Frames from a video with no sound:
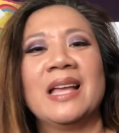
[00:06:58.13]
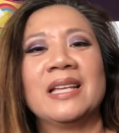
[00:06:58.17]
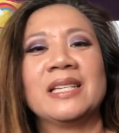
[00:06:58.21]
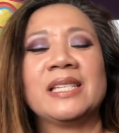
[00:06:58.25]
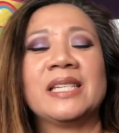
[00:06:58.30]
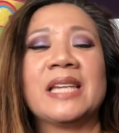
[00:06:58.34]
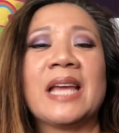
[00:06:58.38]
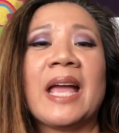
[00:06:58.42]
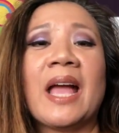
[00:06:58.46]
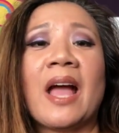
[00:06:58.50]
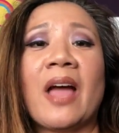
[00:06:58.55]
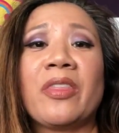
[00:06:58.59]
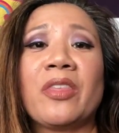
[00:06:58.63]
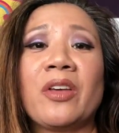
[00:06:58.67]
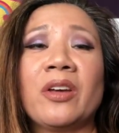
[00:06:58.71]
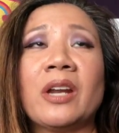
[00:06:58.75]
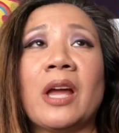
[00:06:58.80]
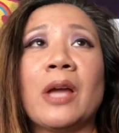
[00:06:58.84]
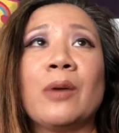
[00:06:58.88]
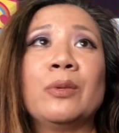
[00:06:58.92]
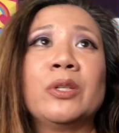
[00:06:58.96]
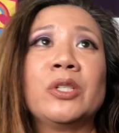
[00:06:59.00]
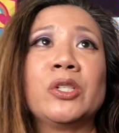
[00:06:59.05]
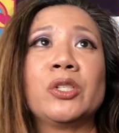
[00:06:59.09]
Today I thought
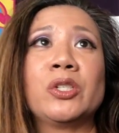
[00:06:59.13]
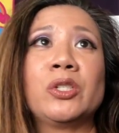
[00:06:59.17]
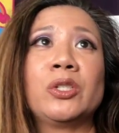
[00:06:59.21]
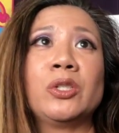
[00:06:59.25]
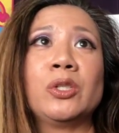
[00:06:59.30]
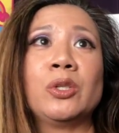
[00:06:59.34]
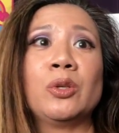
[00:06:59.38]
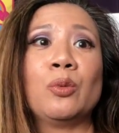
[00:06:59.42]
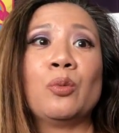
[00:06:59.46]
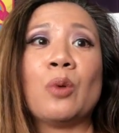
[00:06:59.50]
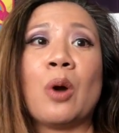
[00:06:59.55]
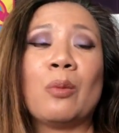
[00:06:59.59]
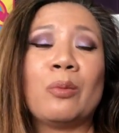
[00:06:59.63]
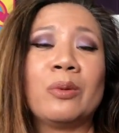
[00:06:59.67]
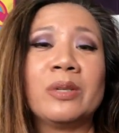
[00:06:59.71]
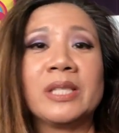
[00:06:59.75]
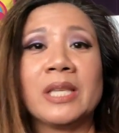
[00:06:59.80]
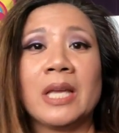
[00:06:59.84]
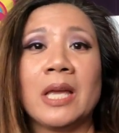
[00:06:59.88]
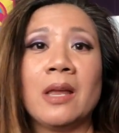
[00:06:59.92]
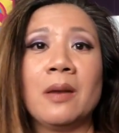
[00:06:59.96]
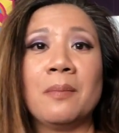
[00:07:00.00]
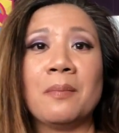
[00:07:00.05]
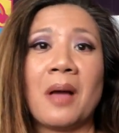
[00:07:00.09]
I would just do what was
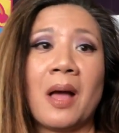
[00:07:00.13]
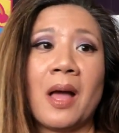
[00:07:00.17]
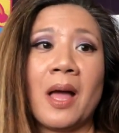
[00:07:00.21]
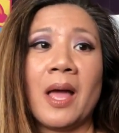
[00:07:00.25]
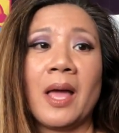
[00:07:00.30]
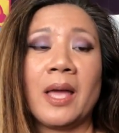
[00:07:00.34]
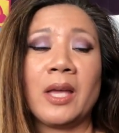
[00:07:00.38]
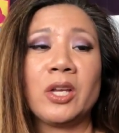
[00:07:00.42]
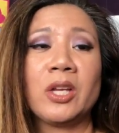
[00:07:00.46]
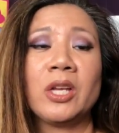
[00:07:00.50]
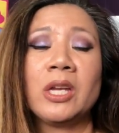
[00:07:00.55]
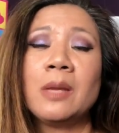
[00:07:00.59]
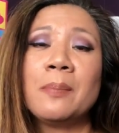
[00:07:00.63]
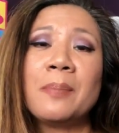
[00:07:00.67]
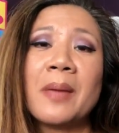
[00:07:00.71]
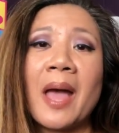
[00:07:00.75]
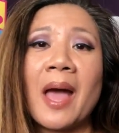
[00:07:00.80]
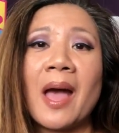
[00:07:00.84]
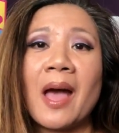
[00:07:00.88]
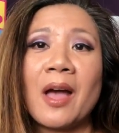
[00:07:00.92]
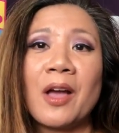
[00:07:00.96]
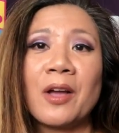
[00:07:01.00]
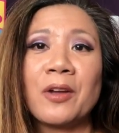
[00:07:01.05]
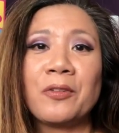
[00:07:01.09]
in my goodie
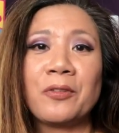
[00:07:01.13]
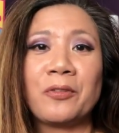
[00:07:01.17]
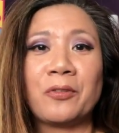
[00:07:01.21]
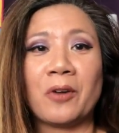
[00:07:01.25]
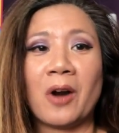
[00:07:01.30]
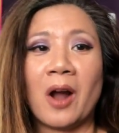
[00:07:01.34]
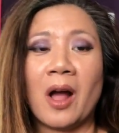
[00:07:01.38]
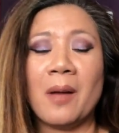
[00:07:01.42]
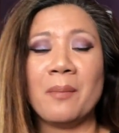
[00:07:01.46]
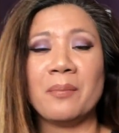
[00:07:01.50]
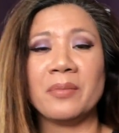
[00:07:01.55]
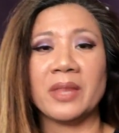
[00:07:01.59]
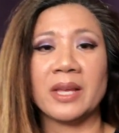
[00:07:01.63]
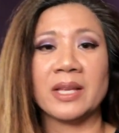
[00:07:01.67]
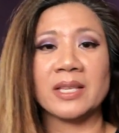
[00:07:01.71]
bag from